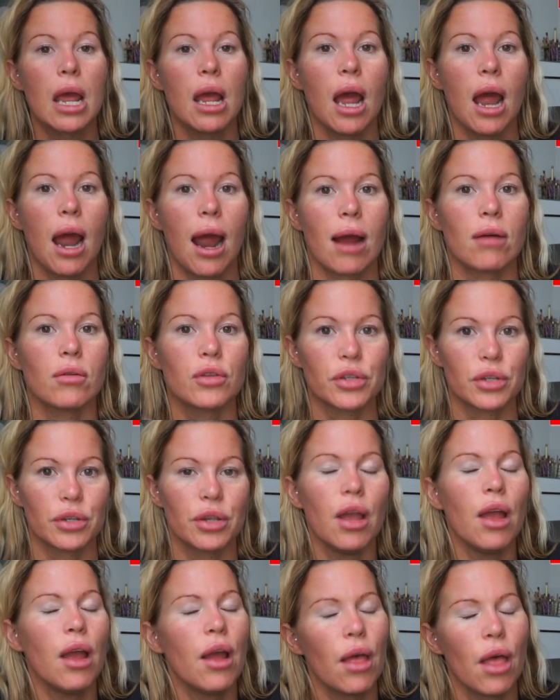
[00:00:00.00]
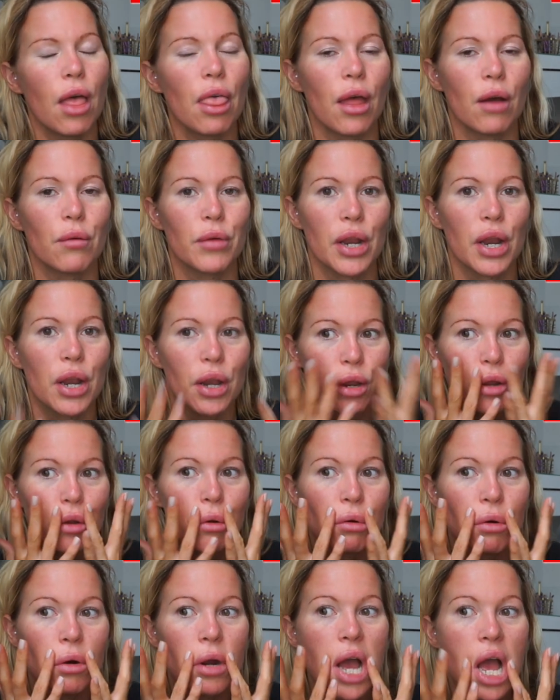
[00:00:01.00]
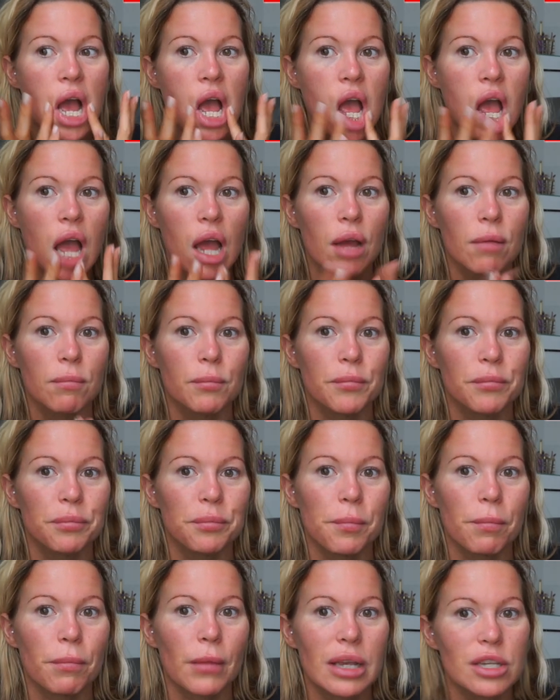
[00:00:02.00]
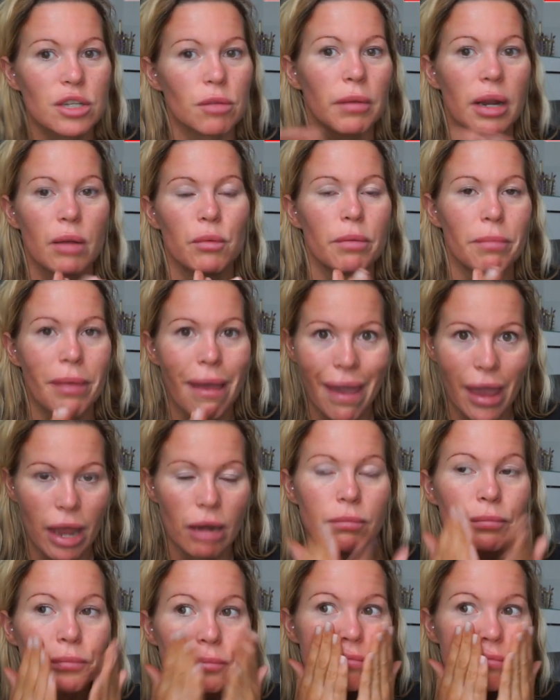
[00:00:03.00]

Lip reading: houses that we knew somebody would be in.